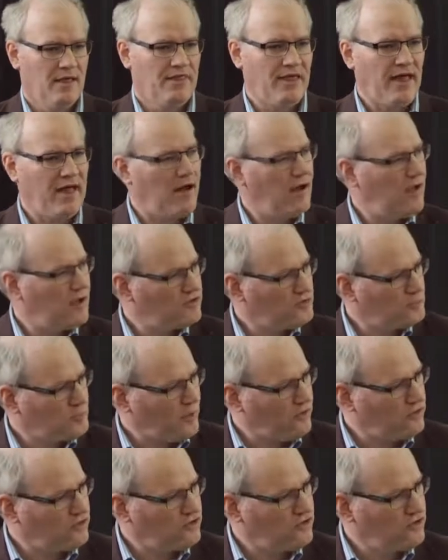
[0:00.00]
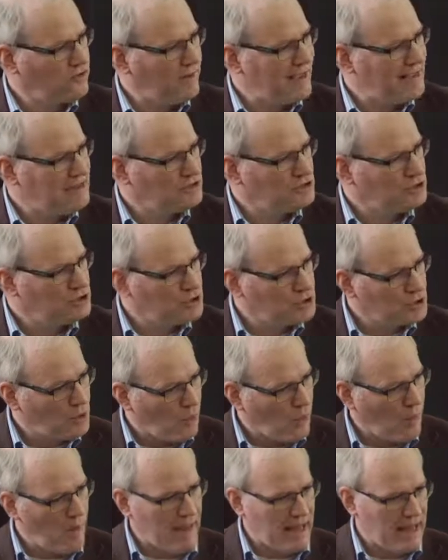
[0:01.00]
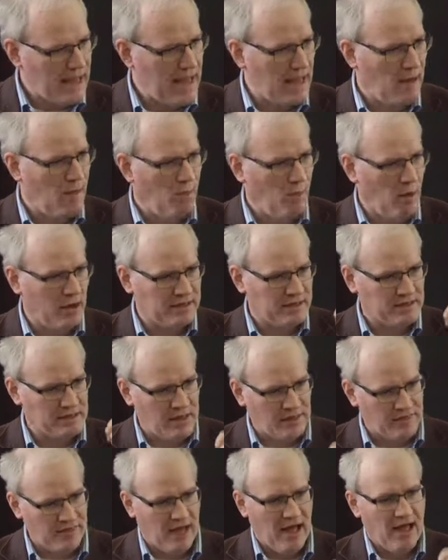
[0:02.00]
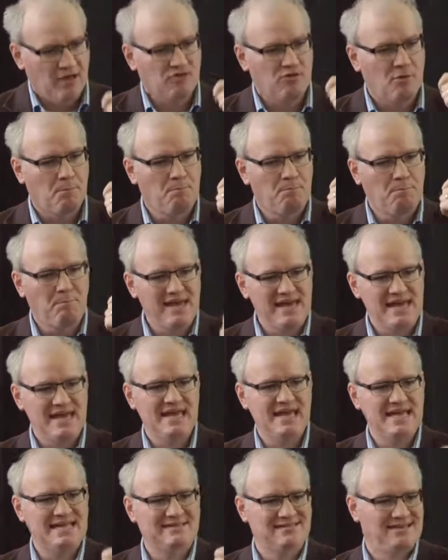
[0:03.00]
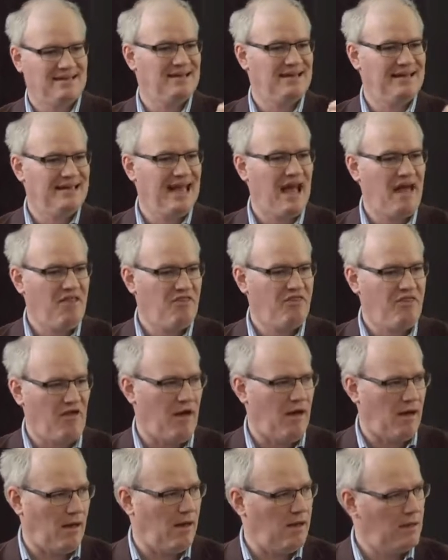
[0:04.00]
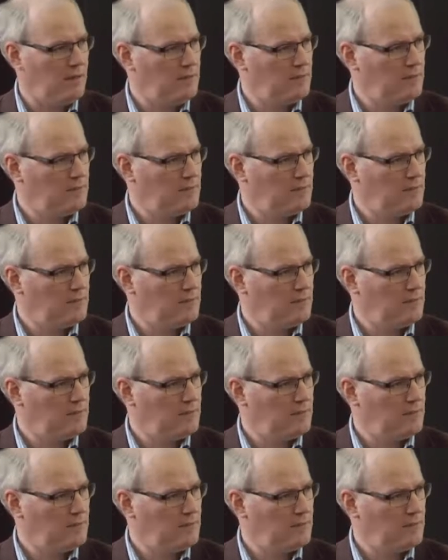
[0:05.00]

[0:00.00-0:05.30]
They are supposed to enjoy one another, to be together.